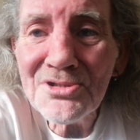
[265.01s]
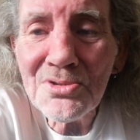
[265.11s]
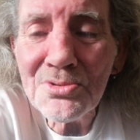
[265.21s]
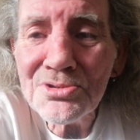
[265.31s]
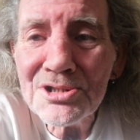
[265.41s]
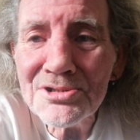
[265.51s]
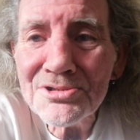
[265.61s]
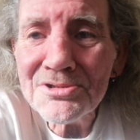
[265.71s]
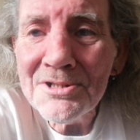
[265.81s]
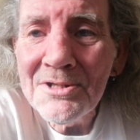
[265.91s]
tools because
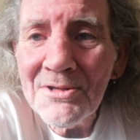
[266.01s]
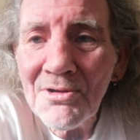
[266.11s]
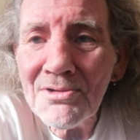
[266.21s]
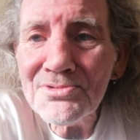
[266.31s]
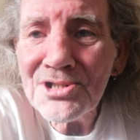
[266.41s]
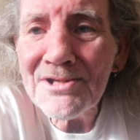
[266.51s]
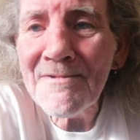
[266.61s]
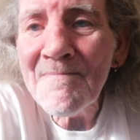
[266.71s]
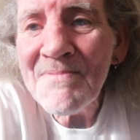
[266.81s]
obviously